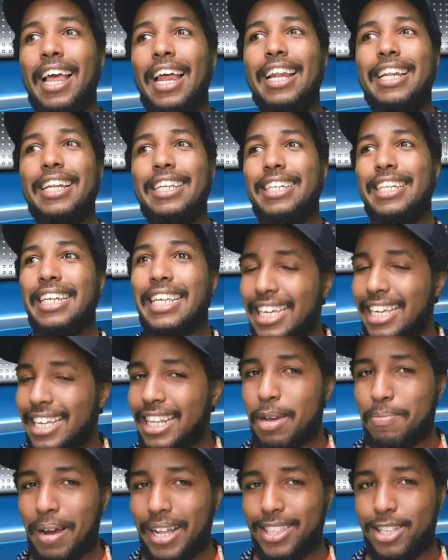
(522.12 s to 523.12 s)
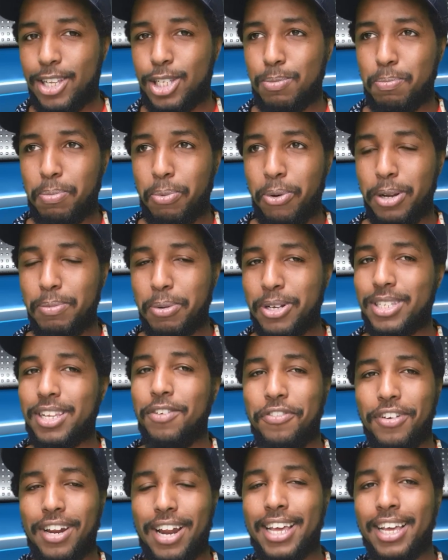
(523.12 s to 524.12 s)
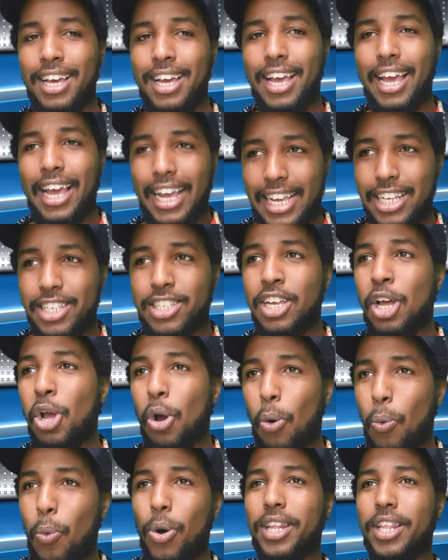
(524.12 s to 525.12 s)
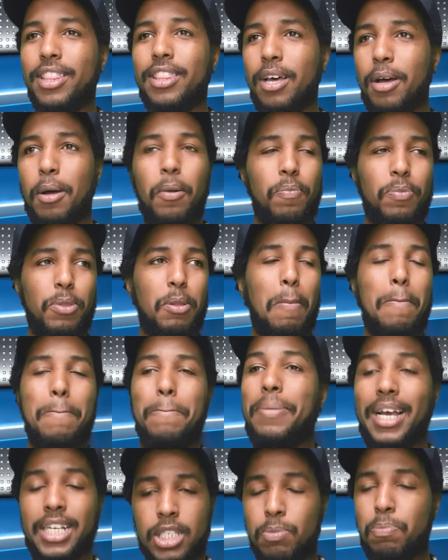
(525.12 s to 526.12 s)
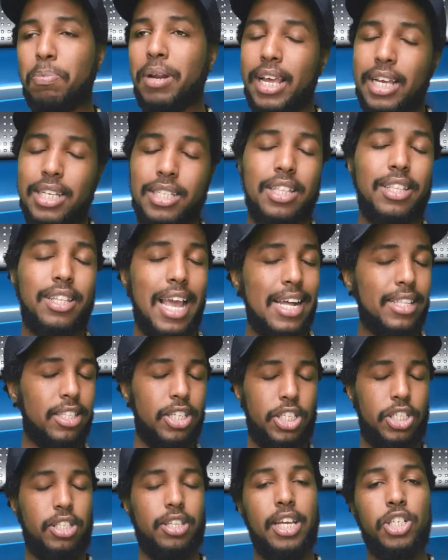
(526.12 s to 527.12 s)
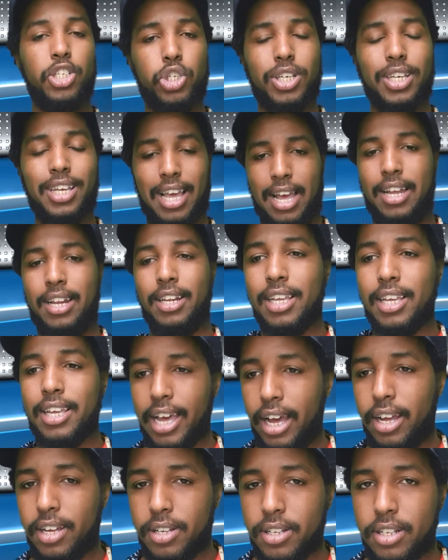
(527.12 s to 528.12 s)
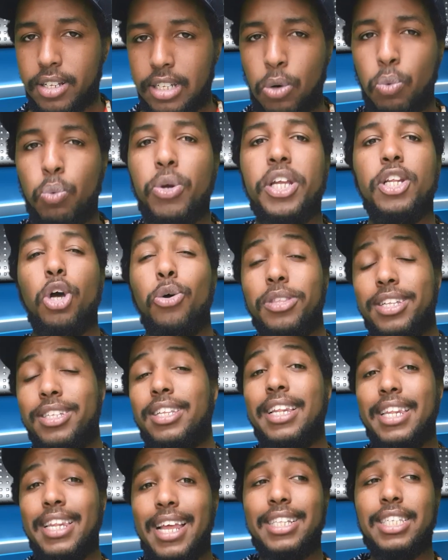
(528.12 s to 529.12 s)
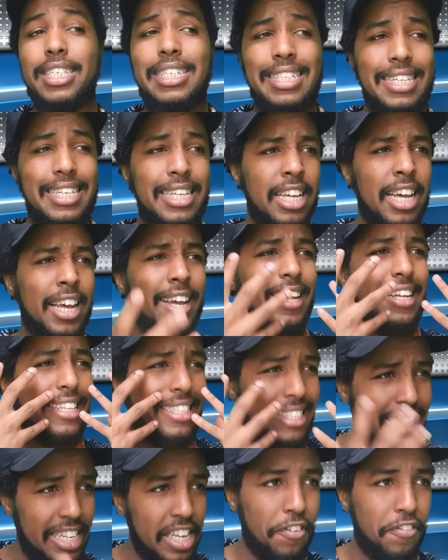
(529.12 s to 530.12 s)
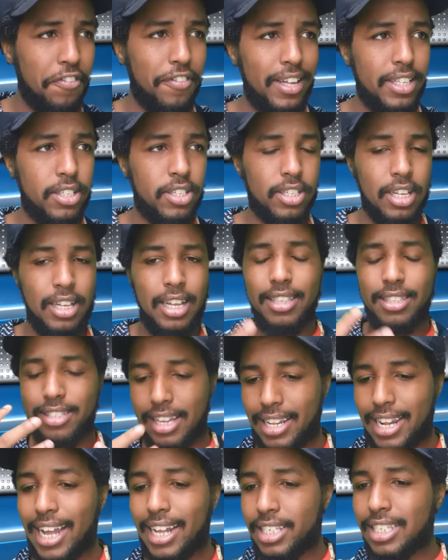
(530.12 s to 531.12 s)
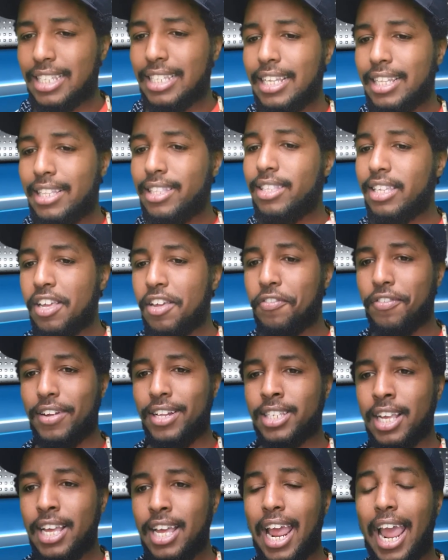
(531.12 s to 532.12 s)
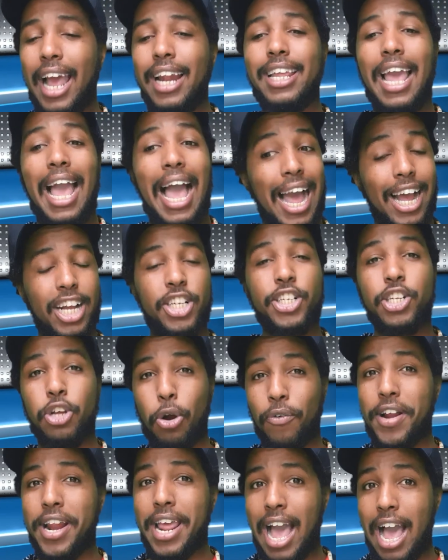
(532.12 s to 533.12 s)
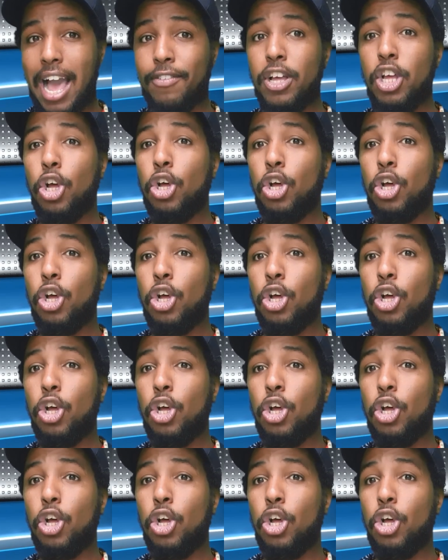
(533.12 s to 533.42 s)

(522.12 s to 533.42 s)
need him at this point, because I feel like he's one of the best players that they at this stage can get. Now, we know that the Nets need defense. And they actually already have